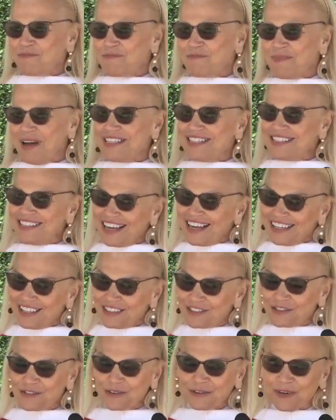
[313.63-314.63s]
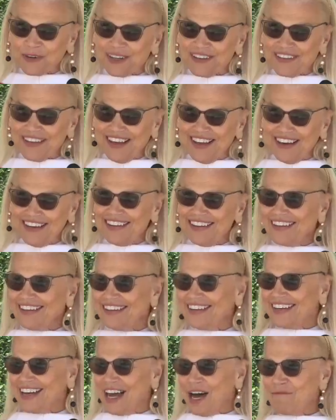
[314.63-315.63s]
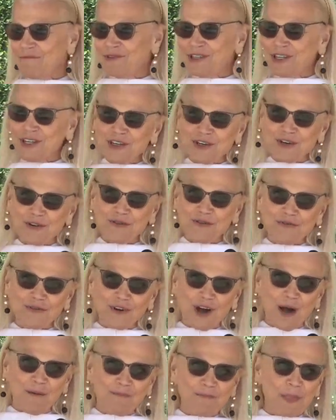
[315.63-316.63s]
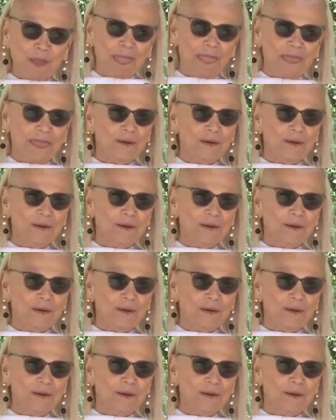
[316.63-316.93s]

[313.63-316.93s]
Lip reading: my second story then comes to you from